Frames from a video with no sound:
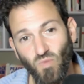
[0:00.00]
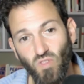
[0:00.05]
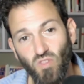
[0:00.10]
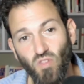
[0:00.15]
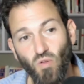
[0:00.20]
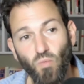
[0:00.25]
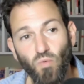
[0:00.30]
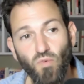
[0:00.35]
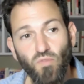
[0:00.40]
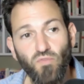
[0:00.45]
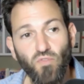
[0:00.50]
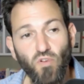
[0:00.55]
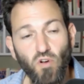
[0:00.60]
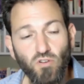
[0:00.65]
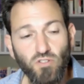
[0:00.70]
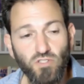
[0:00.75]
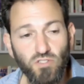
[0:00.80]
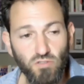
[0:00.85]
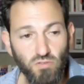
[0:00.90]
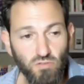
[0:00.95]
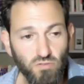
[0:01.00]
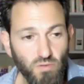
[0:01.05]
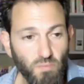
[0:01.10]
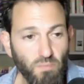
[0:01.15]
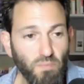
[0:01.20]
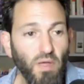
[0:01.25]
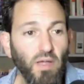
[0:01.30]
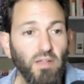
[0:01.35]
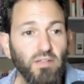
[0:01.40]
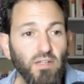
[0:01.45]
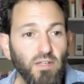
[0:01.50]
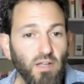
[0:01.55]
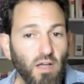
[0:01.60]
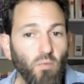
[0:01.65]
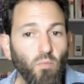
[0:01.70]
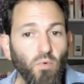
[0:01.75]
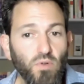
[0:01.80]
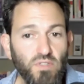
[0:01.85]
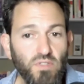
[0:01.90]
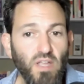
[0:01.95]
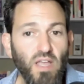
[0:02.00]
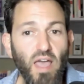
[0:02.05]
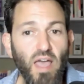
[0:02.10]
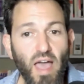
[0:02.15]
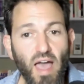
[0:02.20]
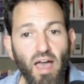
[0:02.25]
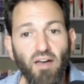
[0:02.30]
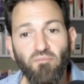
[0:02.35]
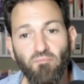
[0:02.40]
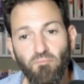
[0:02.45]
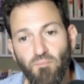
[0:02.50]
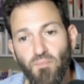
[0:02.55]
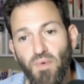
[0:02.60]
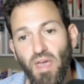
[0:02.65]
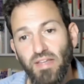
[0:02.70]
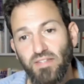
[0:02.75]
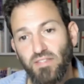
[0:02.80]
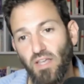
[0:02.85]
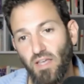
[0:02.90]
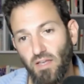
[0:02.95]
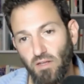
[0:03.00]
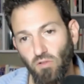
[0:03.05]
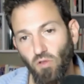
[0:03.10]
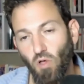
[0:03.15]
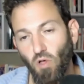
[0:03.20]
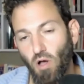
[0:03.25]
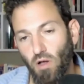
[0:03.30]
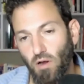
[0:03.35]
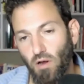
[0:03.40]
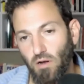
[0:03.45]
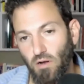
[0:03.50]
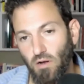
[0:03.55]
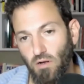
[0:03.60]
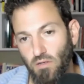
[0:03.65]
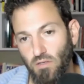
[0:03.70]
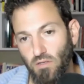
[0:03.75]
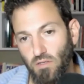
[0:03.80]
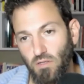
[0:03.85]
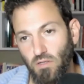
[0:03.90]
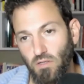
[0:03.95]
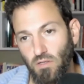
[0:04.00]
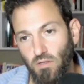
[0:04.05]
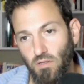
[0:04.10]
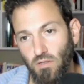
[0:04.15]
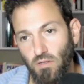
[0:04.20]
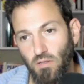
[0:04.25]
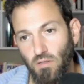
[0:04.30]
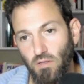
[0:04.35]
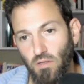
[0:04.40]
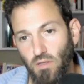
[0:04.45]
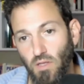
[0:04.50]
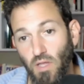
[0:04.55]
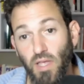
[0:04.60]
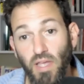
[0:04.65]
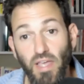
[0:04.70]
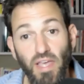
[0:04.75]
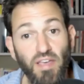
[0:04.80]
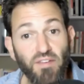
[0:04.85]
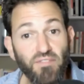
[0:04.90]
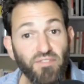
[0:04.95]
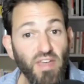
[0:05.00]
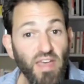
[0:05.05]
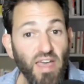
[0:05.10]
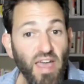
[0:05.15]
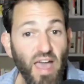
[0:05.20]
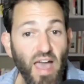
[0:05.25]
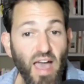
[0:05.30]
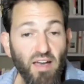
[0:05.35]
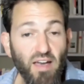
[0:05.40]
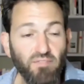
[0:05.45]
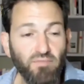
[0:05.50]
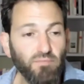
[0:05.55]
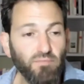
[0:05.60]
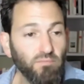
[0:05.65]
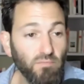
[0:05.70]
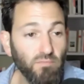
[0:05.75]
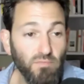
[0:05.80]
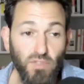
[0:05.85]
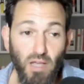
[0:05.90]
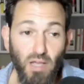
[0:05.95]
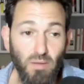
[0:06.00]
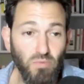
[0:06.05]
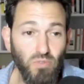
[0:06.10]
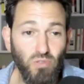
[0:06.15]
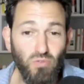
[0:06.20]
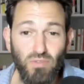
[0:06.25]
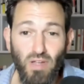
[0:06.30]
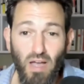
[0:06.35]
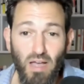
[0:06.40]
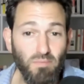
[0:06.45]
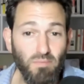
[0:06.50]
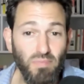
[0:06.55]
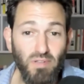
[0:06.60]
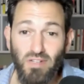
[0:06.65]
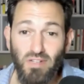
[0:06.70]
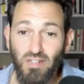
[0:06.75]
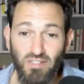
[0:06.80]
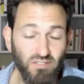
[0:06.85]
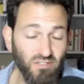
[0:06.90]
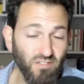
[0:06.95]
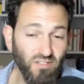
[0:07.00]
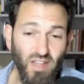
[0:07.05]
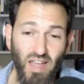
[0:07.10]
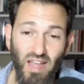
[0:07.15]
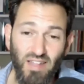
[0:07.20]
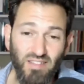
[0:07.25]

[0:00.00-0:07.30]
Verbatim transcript: The reversal, depending on what they have, may take longer. Right. If they have type 2 diabetes, so